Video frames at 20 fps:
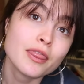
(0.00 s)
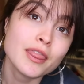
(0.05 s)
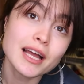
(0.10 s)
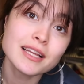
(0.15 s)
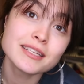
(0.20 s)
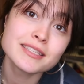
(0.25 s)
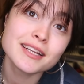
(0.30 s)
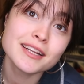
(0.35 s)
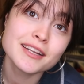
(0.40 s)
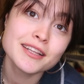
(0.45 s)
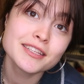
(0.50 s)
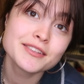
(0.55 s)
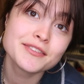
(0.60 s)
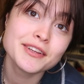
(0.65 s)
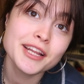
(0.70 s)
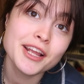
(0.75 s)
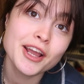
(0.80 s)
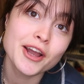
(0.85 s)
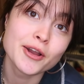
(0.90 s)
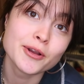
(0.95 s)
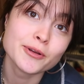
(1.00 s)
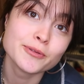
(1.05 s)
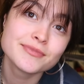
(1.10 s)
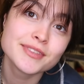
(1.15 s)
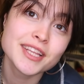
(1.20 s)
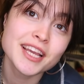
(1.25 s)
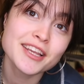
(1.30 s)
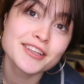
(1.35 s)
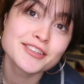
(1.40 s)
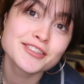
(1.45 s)
That's the end of this video.
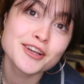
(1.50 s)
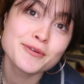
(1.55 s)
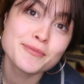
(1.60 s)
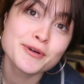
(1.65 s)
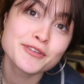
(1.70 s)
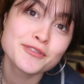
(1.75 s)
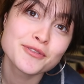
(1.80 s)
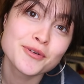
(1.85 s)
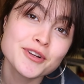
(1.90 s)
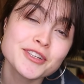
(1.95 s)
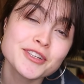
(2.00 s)
Thank you so much for